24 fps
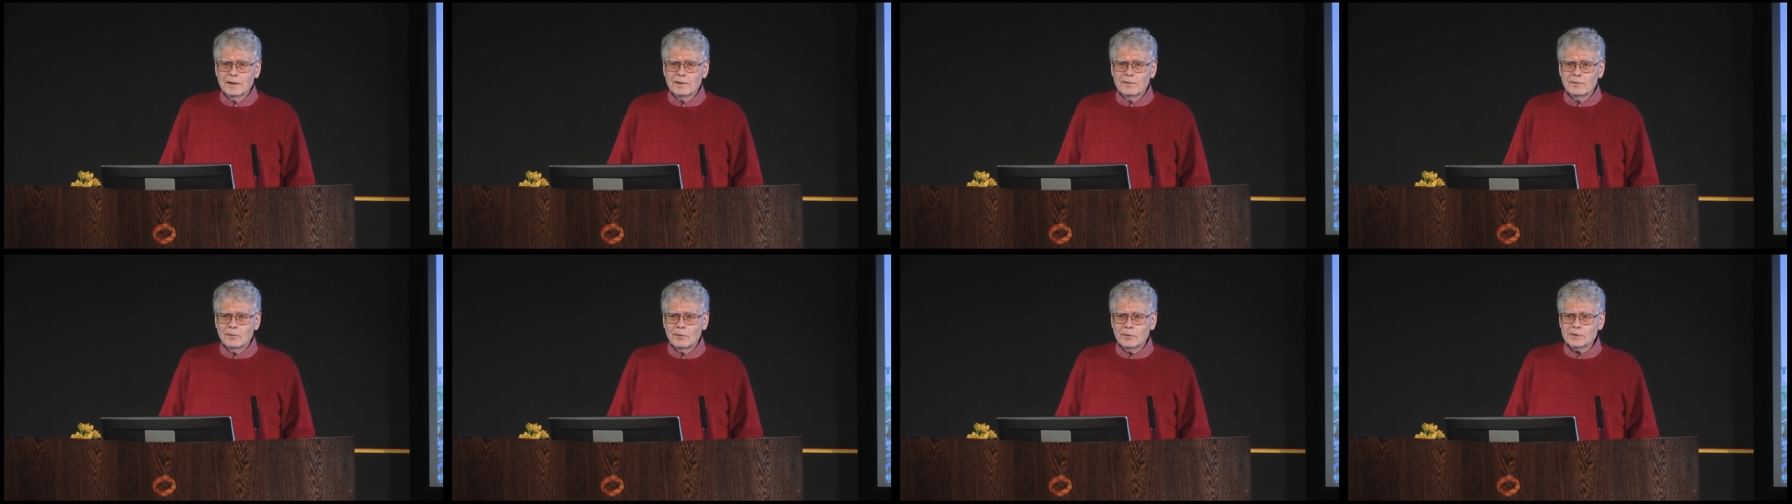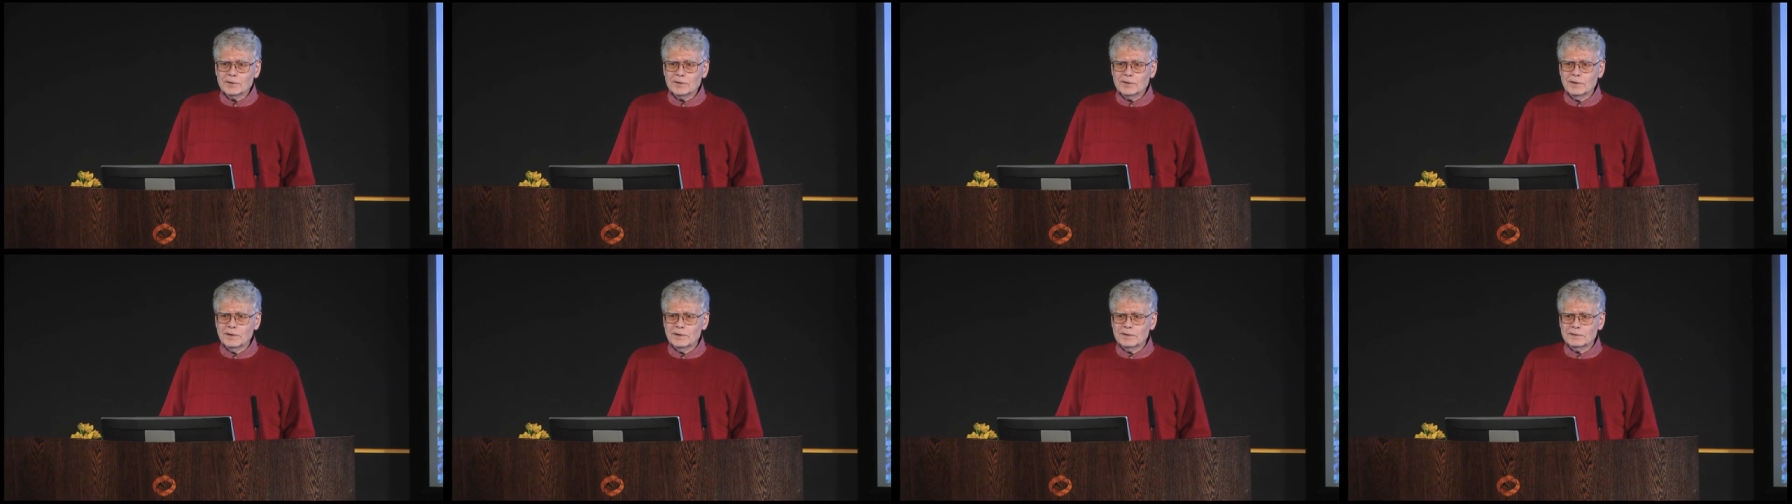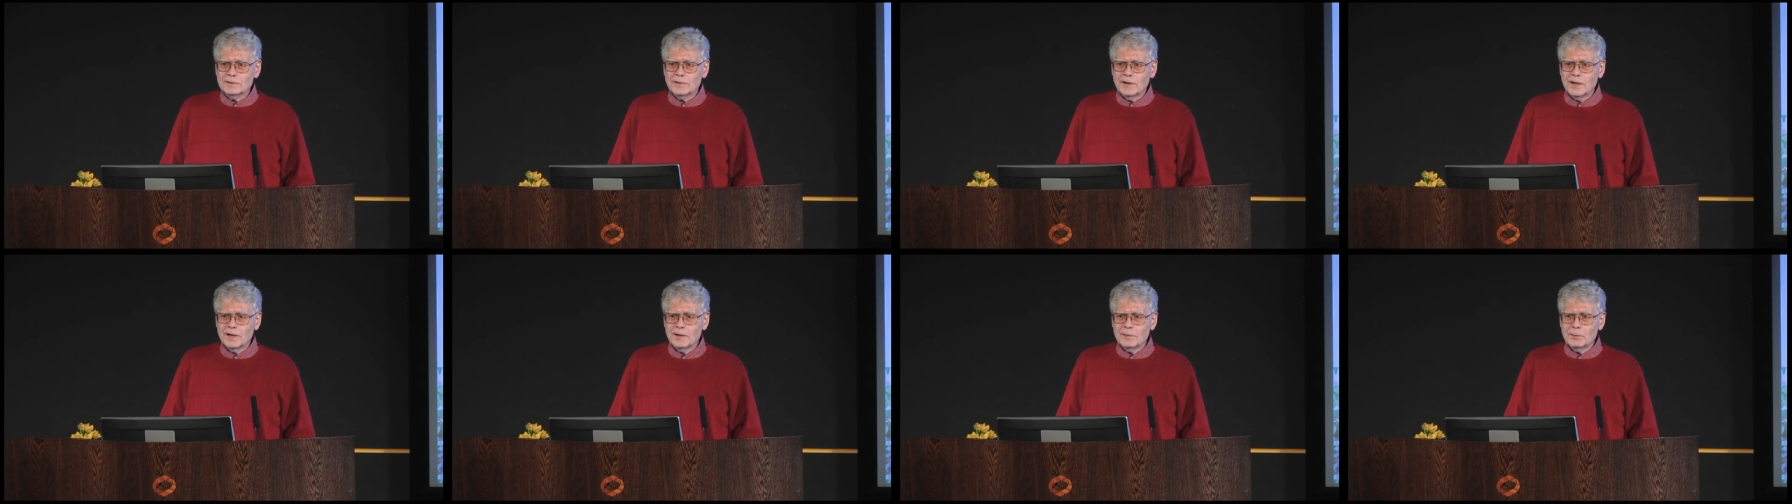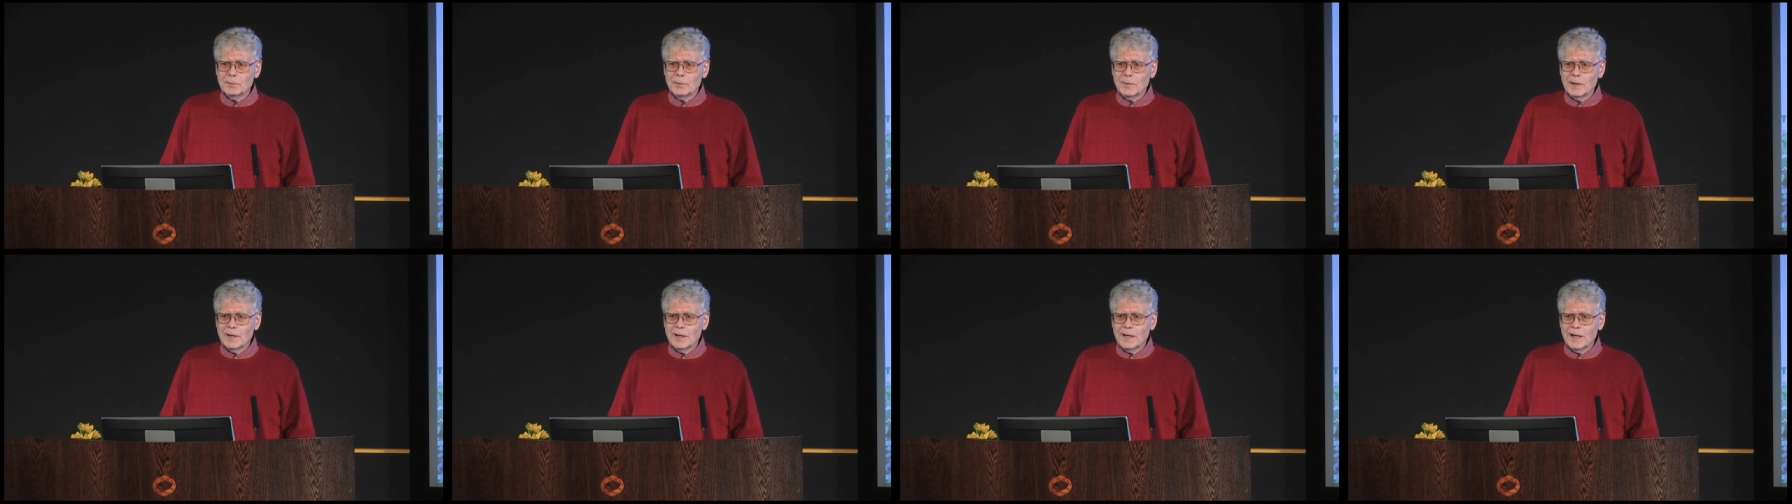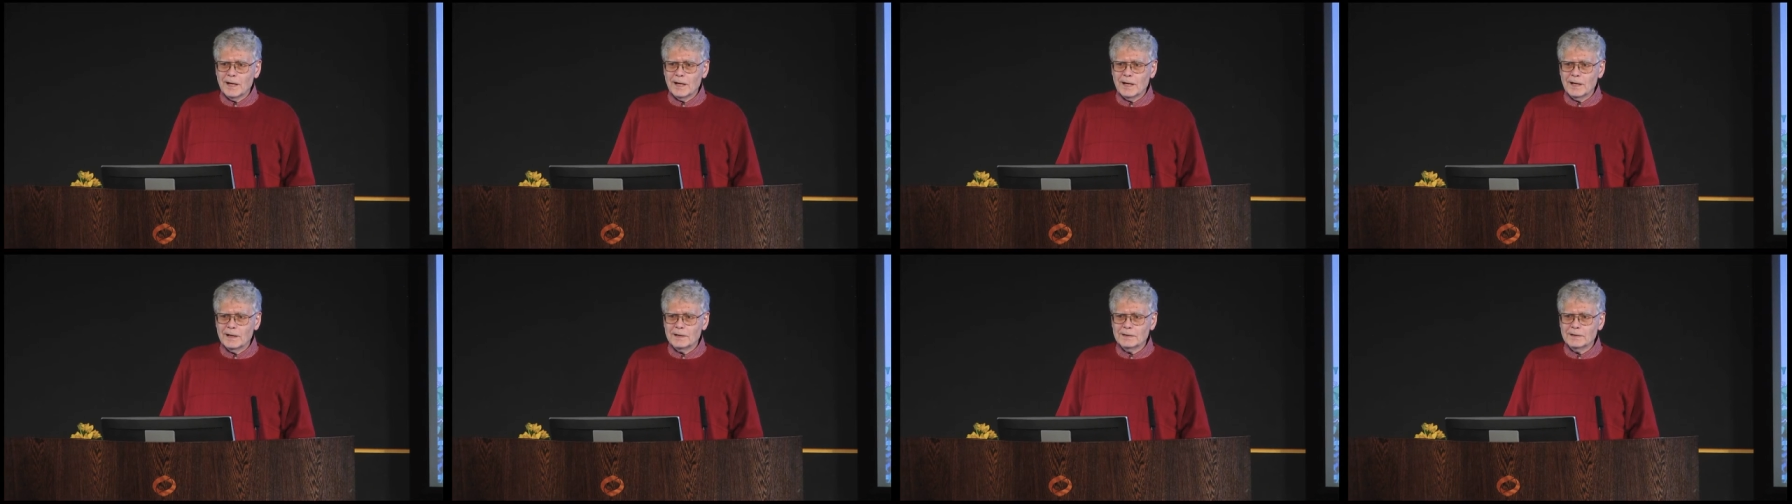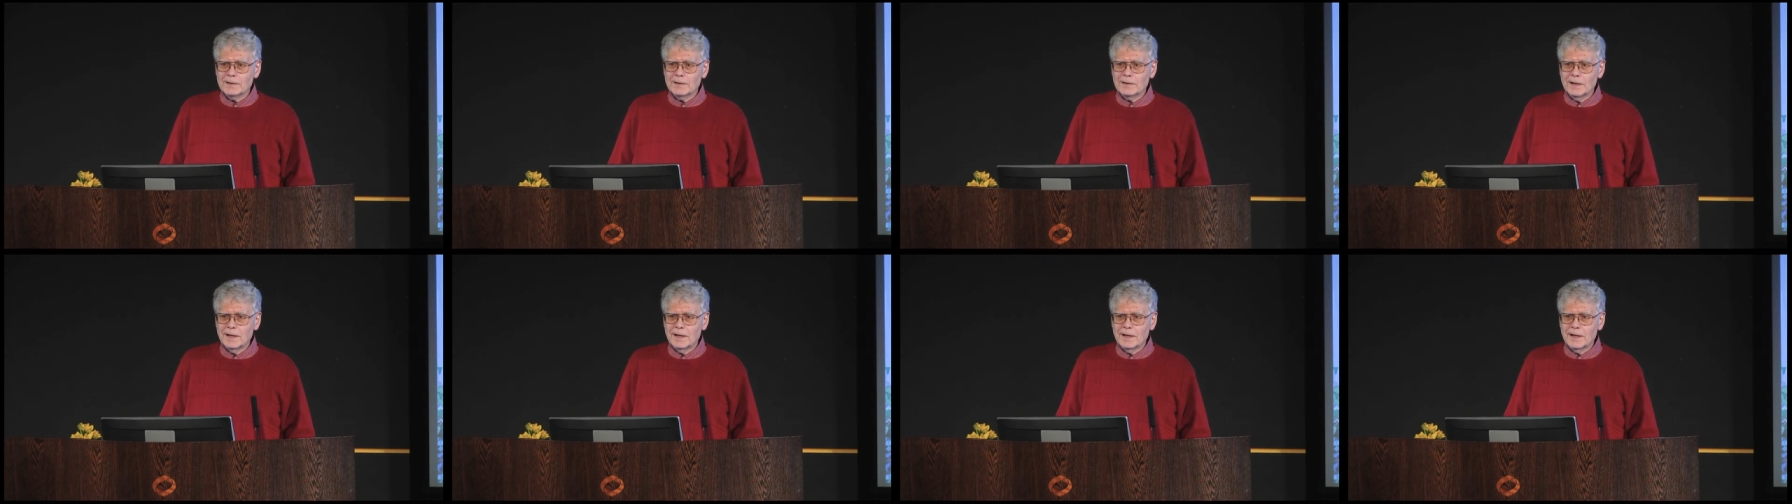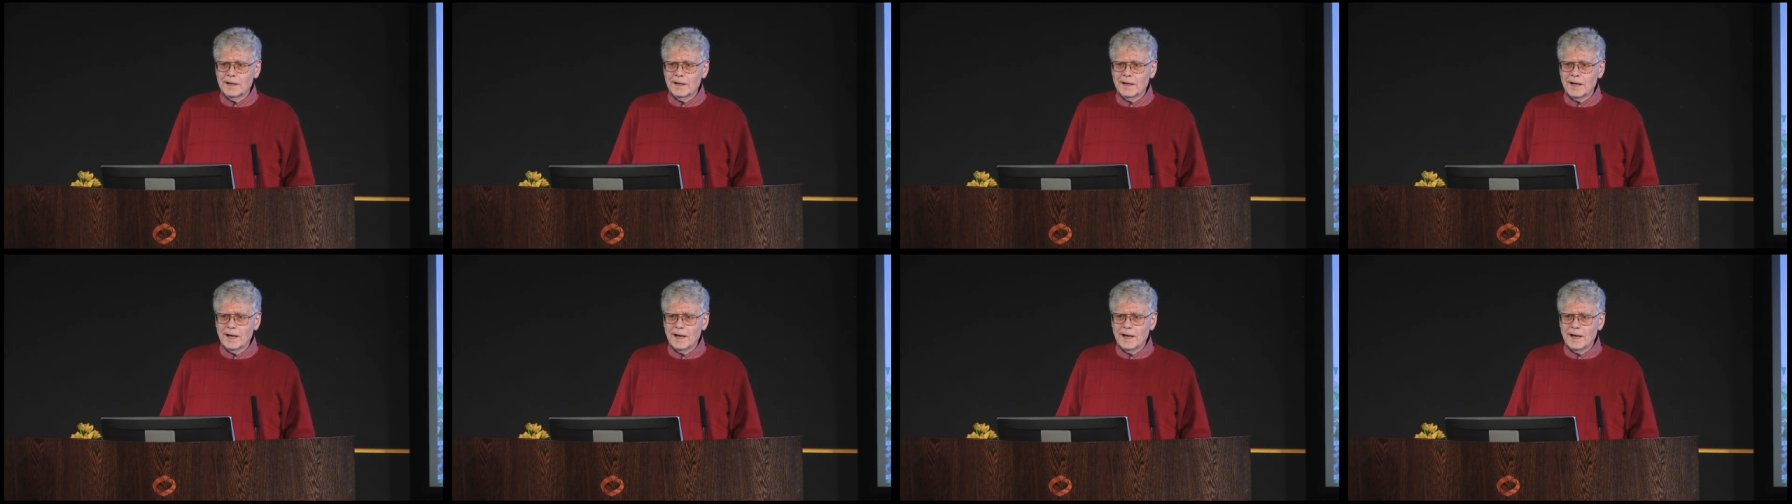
Fortunately, we had uh,